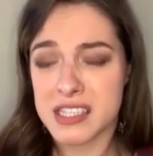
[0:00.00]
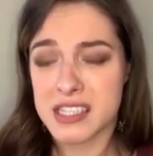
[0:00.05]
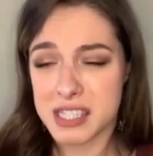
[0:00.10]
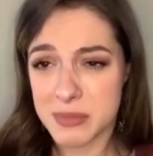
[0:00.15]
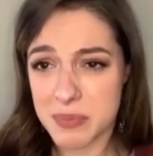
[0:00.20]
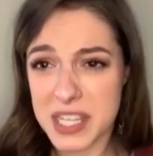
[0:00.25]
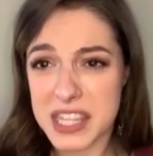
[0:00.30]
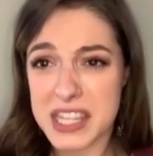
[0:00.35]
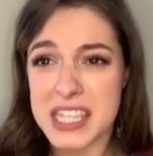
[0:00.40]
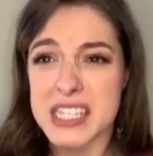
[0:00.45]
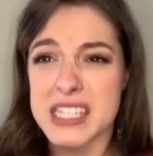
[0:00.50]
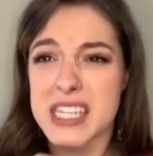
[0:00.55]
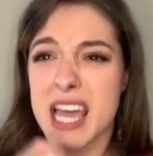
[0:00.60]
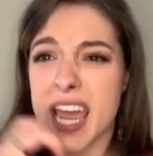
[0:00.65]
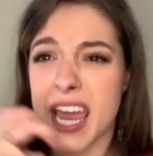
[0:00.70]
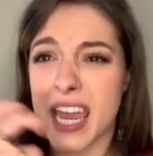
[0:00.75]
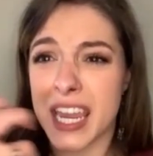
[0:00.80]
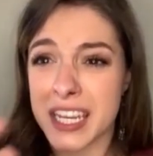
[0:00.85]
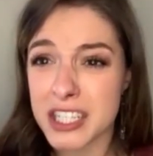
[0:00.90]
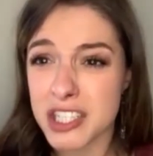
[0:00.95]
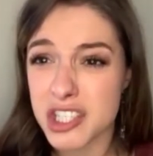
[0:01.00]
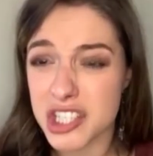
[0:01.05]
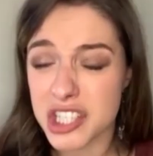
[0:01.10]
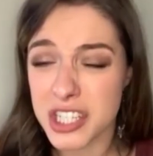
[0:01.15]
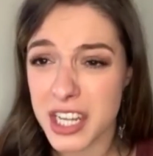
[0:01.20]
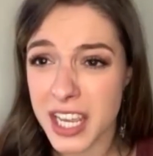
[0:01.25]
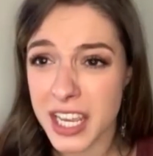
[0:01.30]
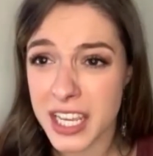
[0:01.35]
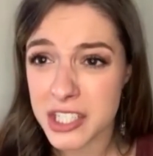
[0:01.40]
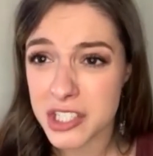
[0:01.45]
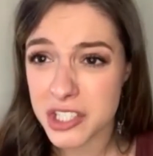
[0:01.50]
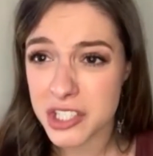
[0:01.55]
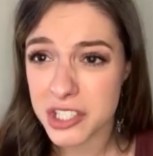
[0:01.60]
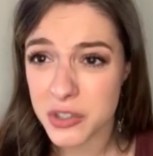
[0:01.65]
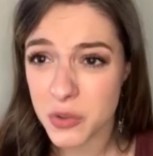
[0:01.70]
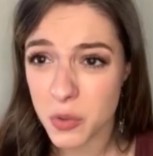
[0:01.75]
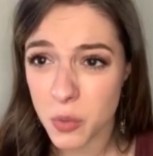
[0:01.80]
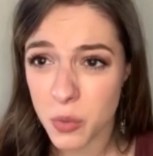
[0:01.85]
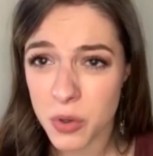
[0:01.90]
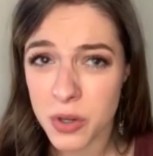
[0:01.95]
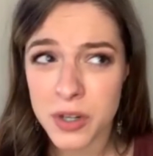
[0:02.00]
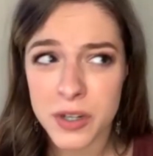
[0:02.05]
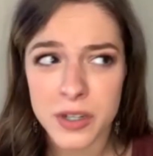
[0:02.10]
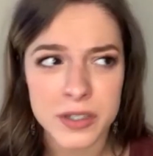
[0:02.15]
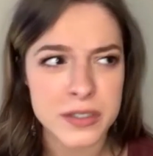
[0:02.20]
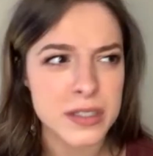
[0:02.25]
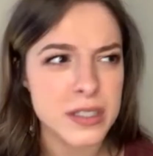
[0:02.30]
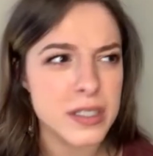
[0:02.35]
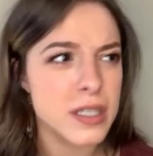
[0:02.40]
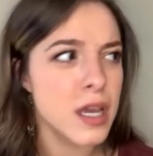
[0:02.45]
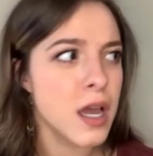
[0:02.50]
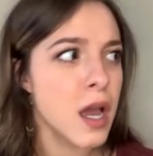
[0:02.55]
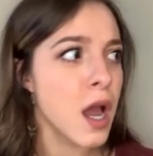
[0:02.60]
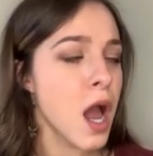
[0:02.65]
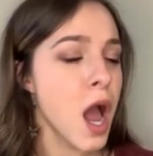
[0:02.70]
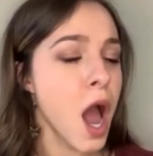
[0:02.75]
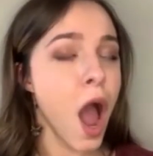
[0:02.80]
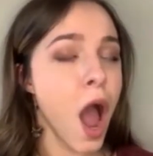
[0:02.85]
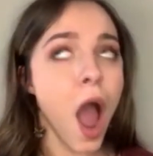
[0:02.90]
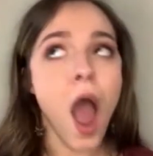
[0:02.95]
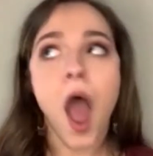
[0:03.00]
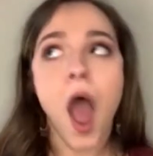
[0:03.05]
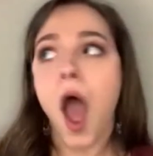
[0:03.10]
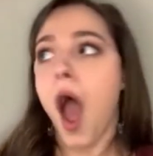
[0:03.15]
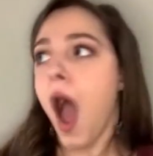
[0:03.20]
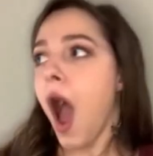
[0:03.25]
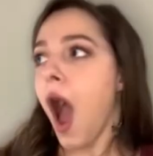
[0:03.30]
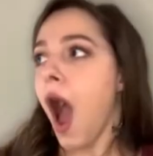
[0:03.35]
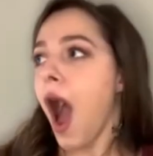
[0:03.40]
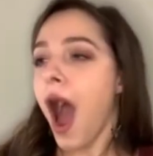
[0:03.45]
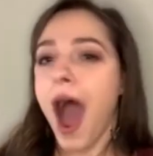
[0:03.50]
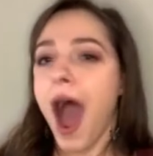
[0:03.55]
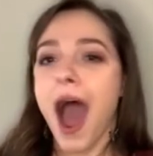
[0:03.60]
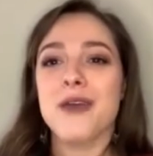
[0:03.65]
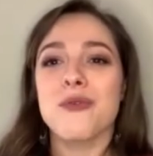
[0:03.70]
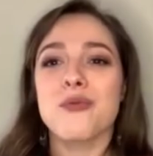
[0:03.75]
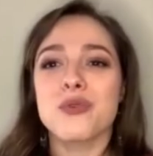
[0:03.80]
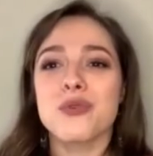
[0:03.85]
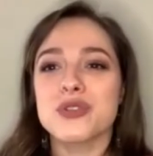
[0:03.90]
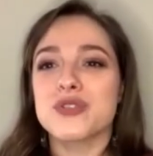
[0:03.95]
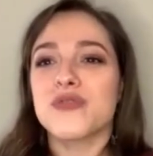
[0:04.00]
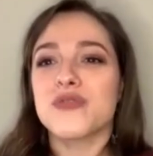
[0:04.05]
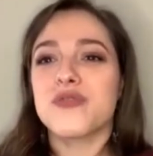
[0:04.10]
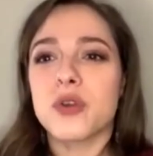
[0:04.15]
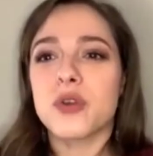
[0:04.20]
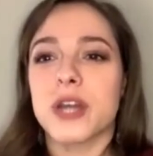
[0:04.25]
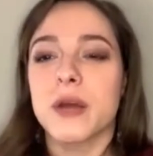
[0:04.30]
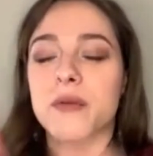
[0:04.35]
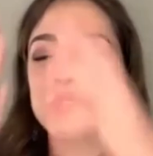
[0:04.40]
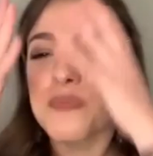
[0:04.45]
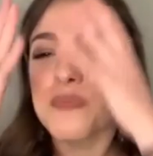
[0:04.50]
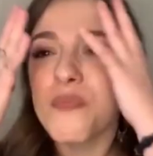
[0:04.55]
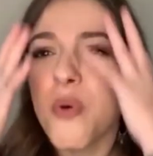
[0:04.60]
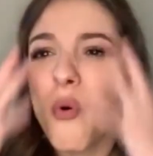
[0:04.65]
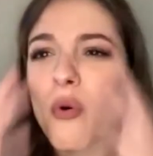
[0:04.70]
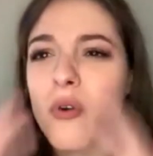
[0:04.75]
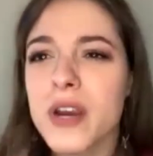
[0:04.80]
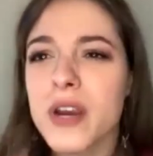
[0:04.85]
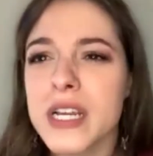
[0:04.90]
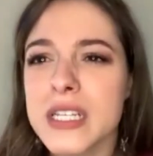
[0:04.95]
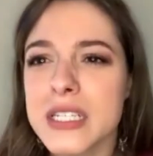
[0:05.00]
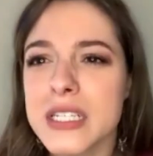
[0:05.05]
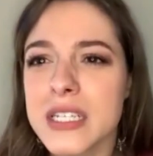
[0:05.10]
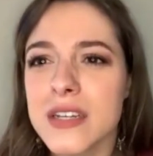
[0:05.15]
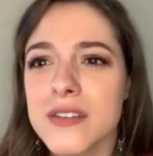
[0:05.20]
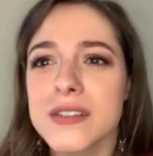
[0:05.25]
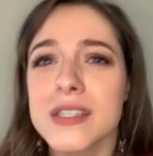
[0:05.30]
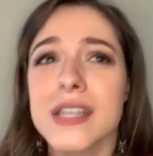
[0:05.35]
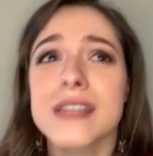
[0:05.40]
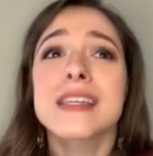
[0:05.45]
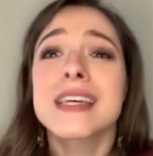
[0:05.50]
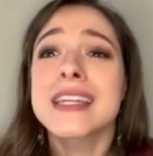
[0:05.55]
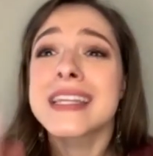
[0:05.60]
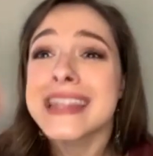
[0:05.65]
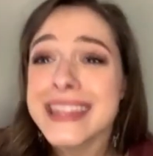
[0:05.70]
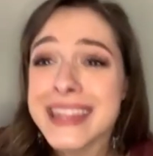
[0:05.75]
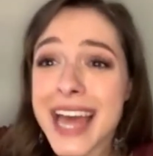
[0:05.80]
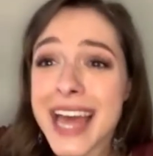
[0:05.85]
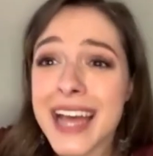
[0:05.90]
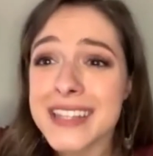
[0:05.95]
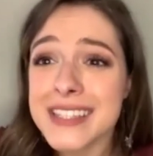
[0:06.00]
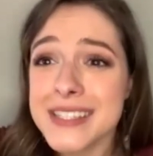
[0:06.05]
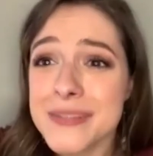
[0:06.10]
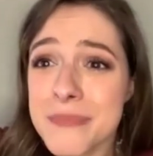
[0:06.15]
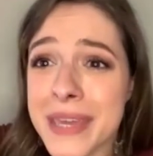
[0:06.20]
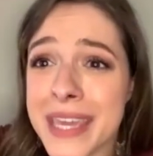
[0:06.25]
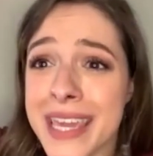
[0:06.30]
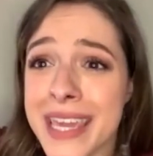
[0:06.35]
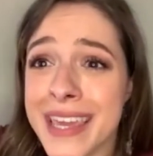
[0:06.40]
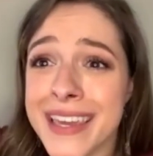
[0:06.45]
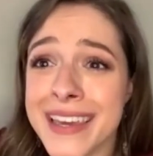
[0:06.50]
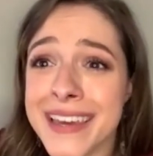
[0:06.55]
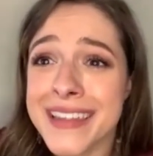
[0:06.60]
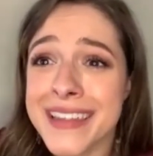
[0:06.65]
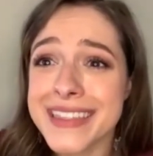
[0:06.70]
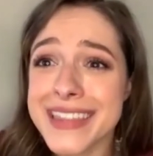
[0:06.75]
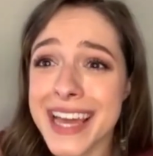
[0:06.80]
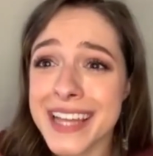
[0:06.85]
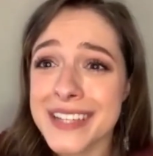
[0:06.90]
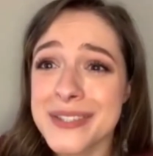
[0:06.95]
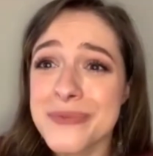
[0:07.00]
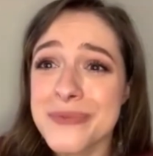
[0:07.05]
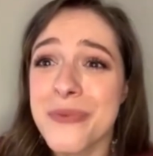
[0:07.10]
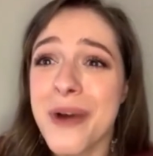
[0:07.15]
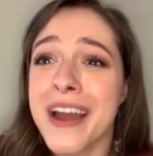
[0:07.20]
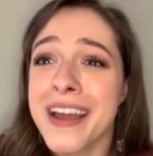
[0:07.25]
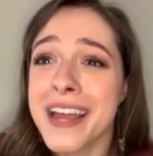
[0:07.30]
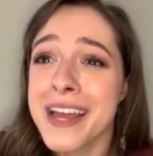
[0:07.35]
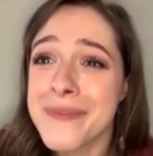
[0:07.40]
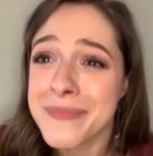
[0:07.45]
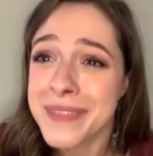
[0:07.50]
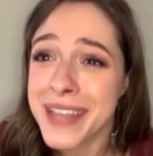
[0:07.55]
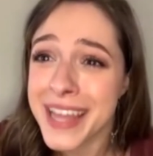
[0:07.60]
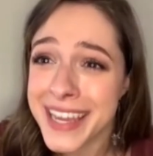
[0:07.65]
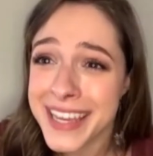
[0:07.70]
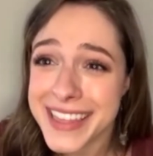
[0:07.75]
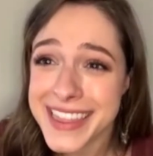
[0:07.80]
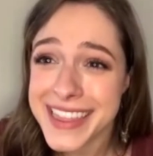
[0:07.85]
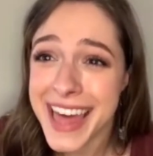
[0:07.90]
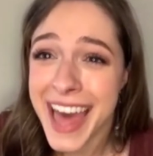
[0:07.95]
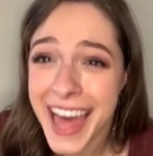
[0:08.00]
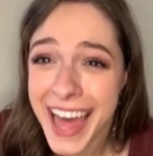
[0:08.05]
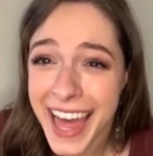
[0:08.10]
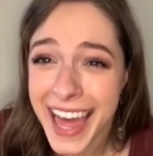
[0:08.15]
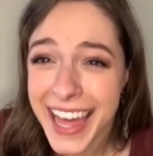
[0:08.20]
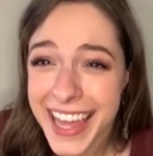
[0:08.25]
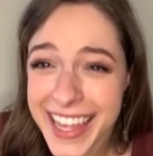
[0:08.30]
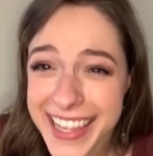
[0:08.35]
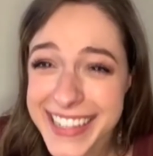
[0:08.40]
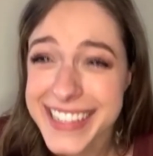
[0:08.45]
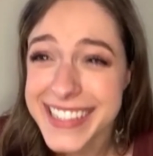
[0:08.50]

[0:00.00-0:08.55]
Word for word: speak these ancient, ancient words, I was floored. I was pouring tears. I said, that's me. That's why I'm like that.